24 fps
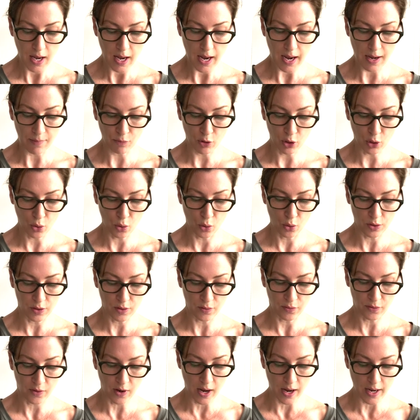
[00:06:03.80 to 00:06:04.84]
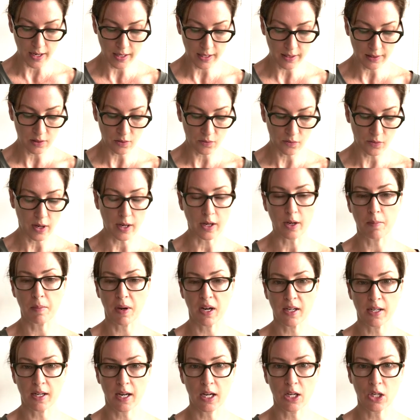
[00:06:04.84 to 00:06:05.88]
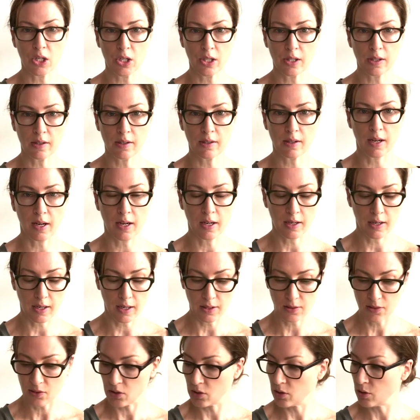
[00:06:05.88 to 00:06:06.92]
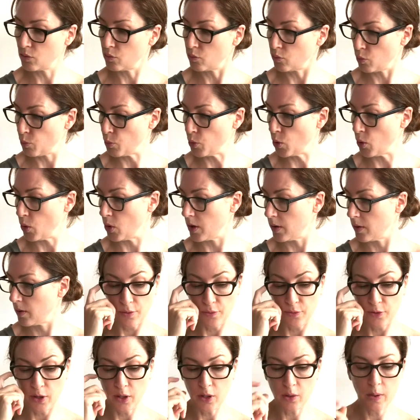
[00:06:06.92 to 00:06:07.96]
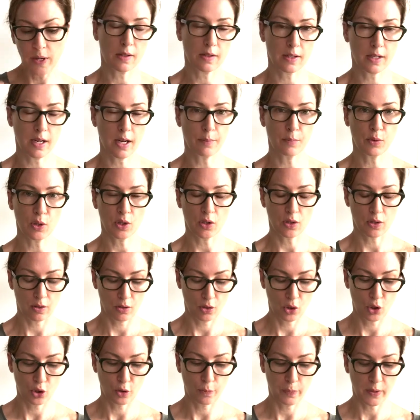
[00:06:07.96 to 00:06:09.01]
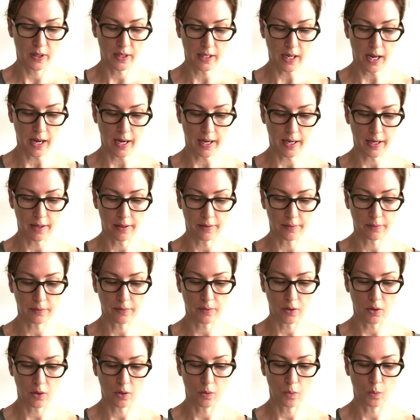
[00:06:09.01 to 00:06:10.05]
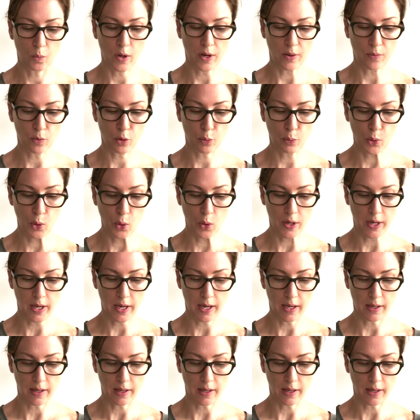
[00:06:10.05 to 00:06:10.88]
and record the findings and recommendations in an incident report. The following steps should be taken when reporting